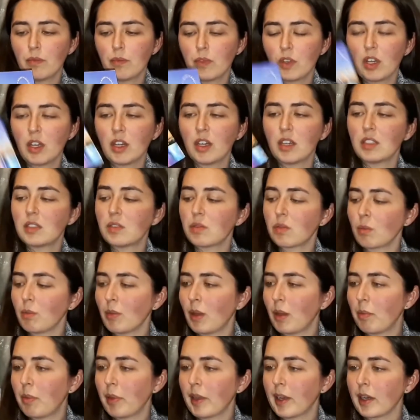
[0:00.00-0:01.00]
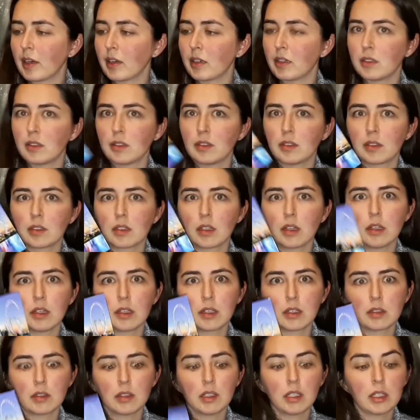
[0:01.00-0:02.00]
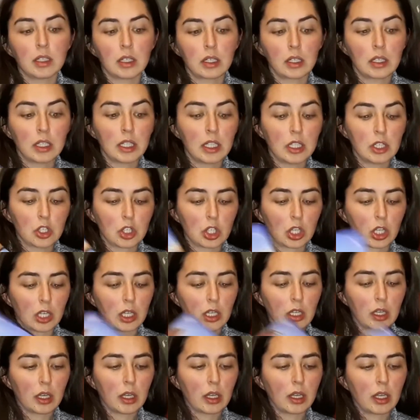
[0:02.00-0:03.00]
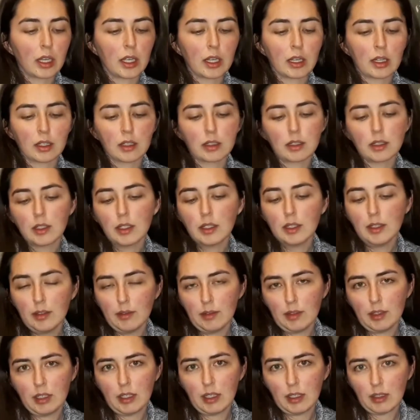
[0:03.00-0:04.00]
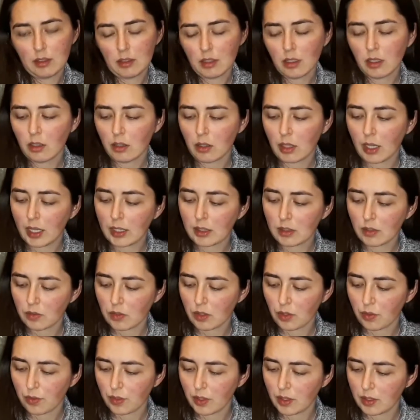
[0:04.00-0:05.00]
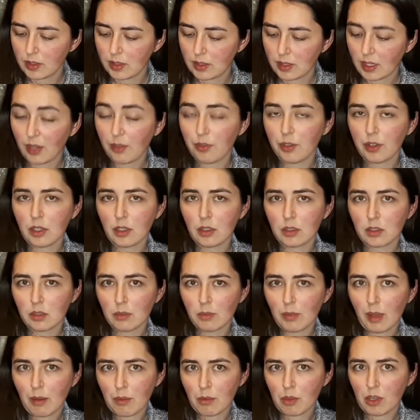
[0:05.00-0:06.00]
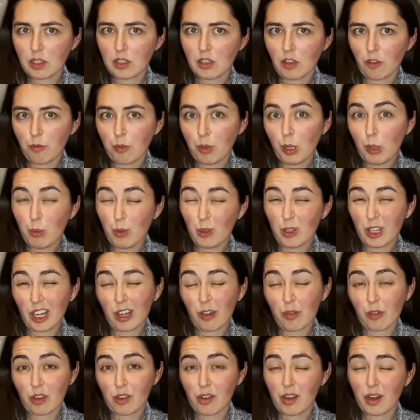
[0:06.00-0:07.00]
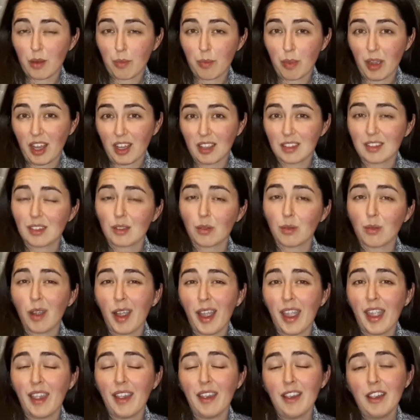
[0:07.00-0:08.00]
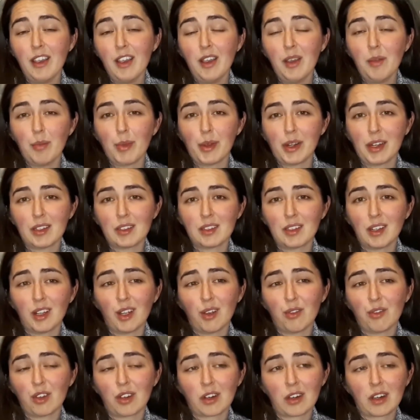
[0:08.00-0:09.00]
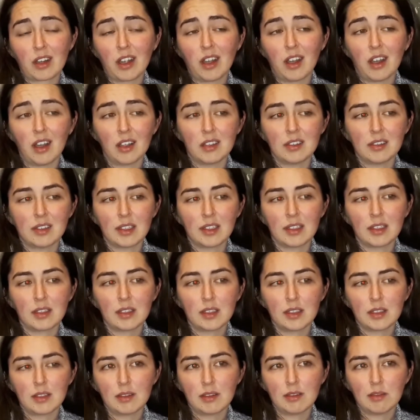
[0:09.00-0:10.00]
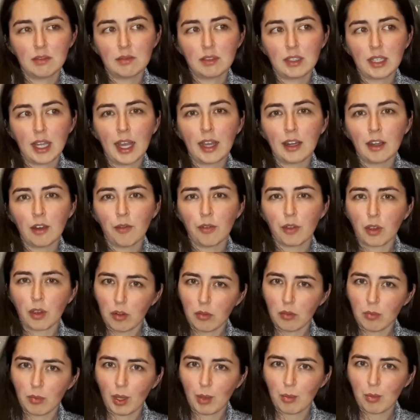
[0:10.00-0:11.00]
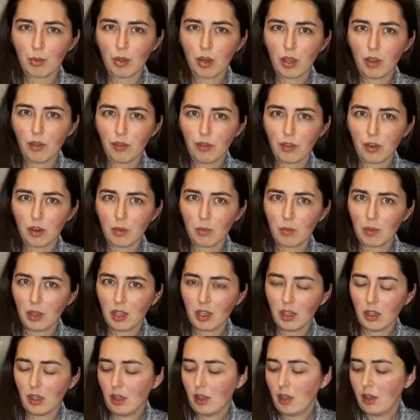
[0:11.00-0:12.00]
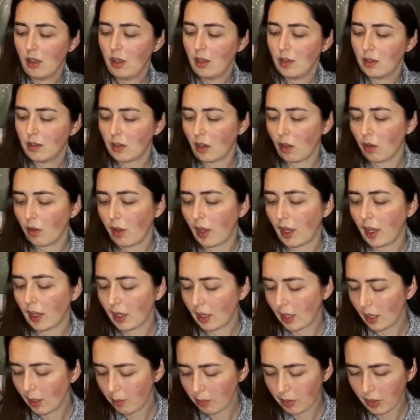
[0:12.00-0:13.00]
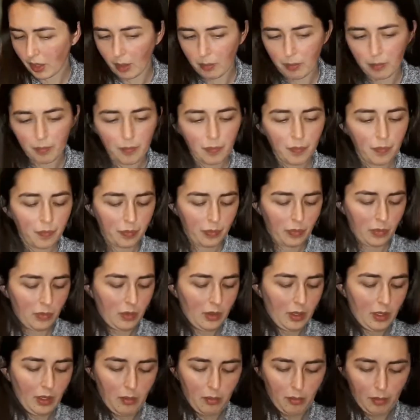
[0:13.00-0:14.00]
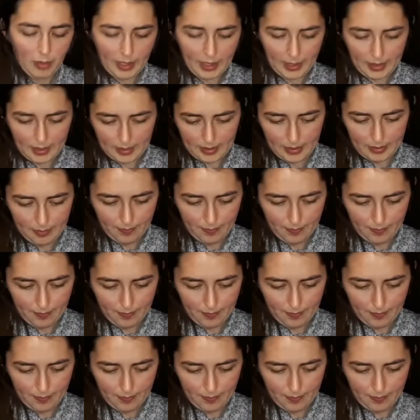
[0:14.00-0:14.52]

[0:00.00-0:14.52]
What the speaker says: cards from my parents going to Indonesia, and yeah, so all kinds of different stuff, and also memories of people that have already passed away, but I still have their cards, and it's kind of a good memory for me, so I keep them. But